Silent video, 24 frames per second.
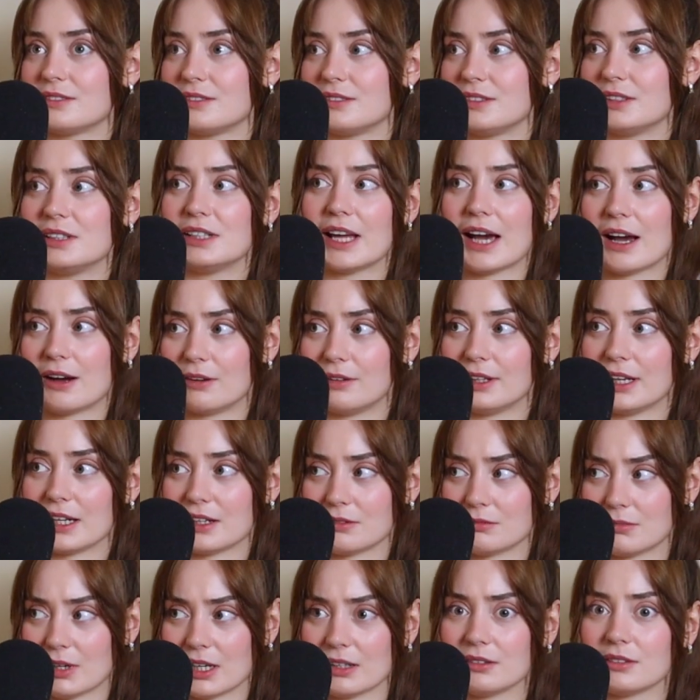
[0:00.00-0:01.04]
now like,
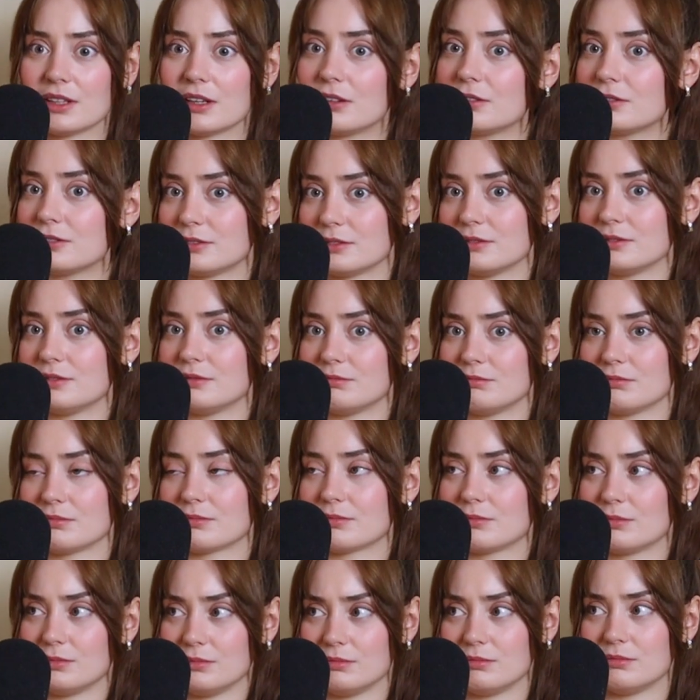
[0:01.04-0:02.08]
I don't know,
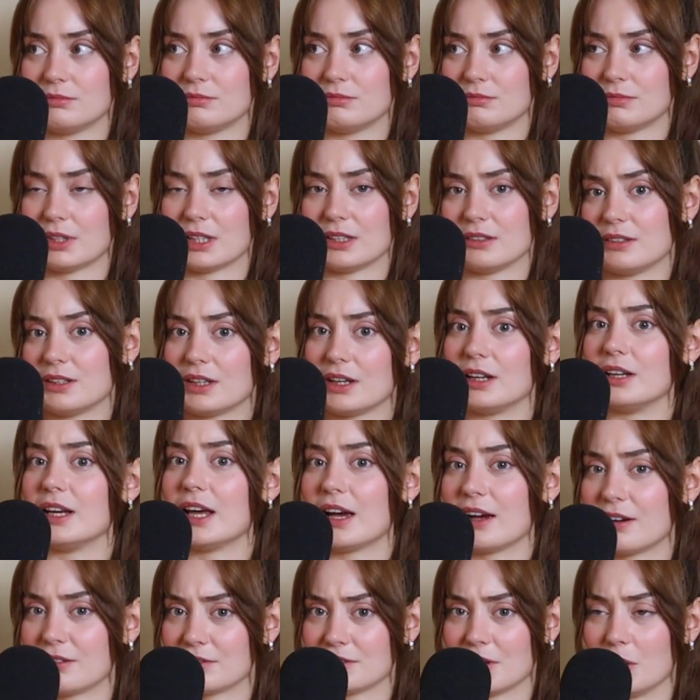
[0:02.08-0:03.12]
an
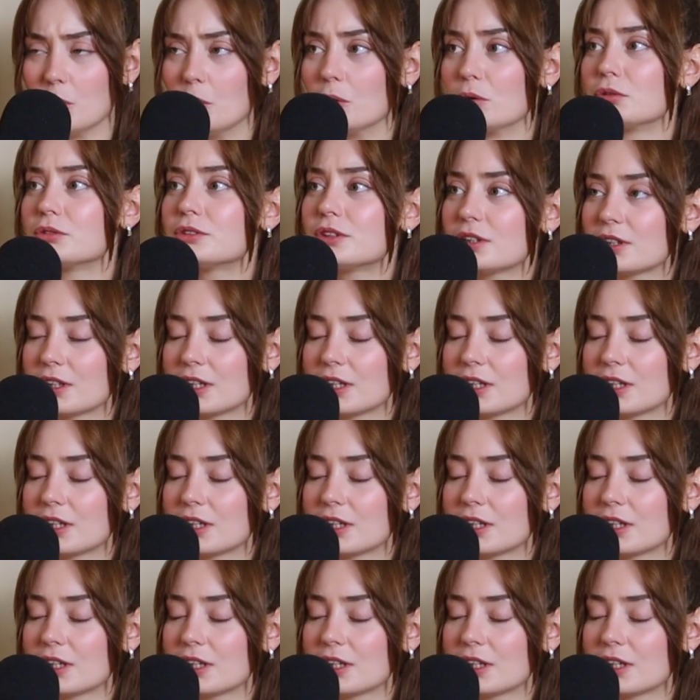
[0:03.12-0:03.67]
old.